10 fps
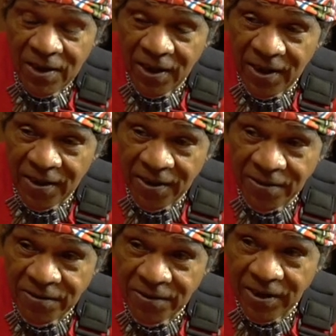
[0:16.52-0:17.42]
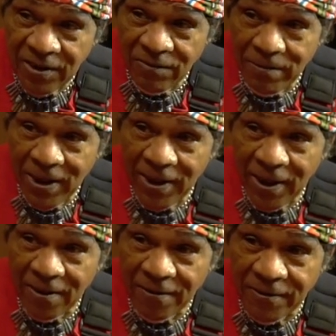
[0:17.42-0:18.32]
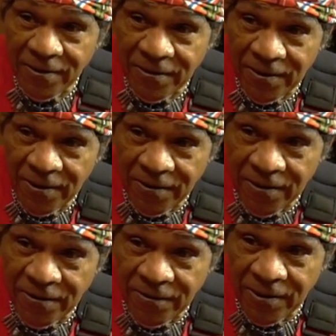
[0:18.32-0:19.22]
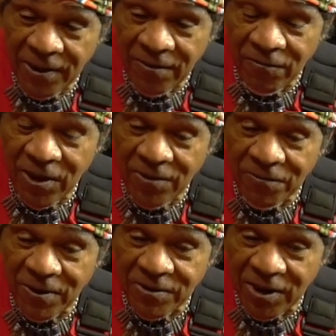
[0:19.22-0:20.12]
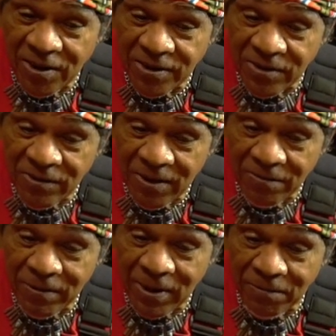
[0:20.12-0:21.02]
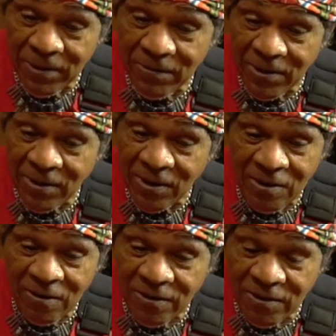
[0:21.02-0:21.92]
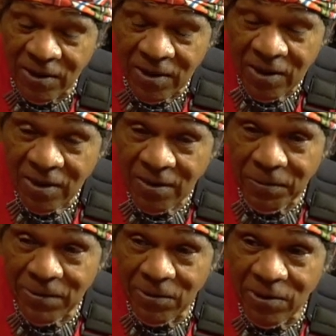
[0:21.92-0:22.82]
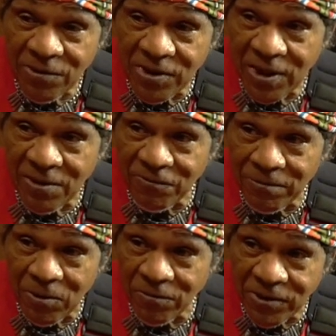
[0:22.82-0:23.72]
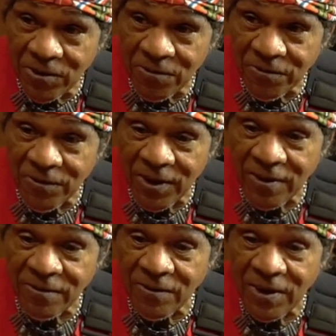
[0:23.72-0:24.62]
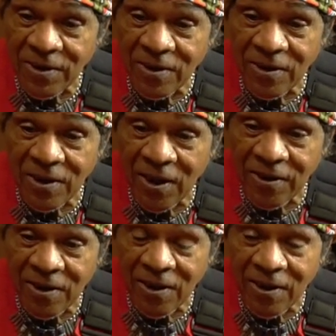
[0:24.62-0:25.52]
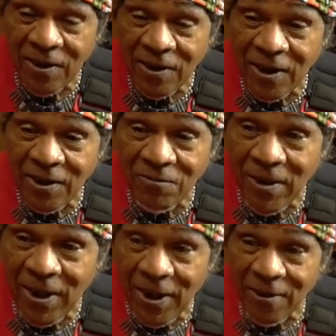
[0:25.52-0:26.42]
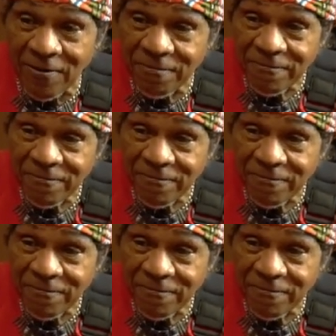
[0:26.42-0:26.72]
and they turned everybody out and to get ready for the second show. People couldn't stay for both shows, so they had to let everybody out.